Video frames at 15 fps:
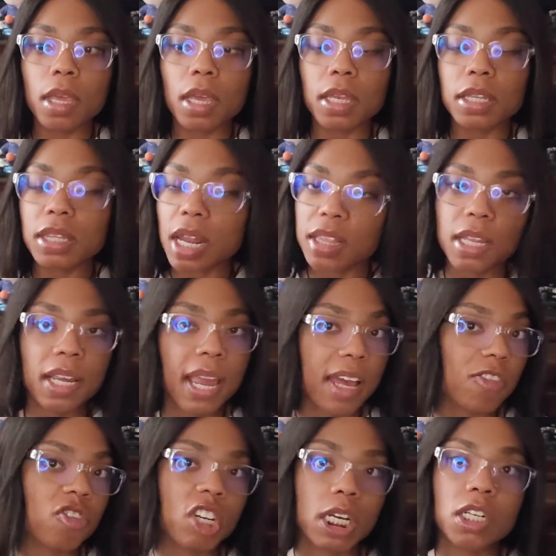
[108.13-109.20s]
nothing
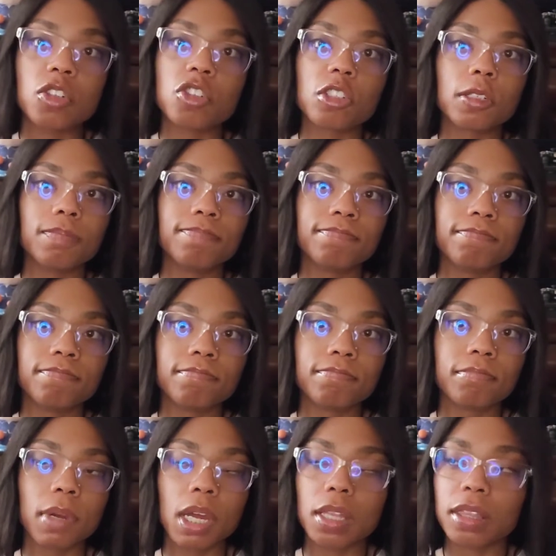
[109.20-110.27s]
has changed.
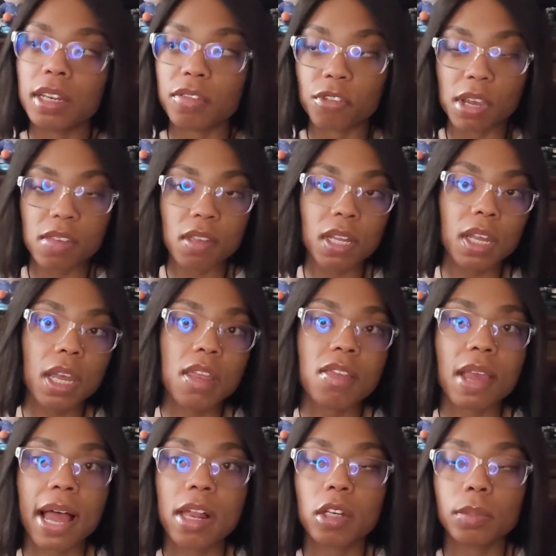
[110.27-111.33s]
They're facing against
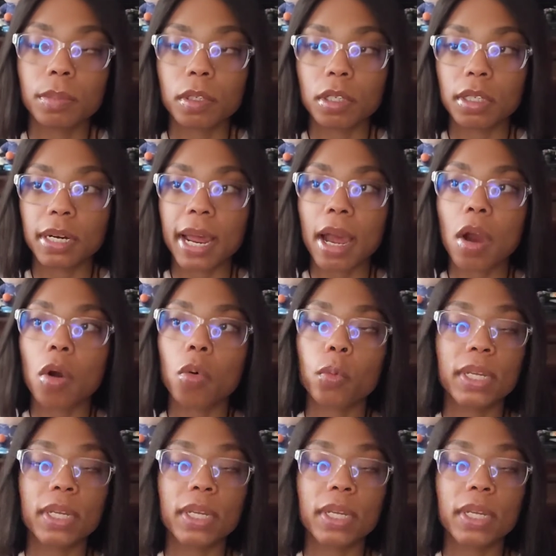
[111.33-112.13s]
Albert now.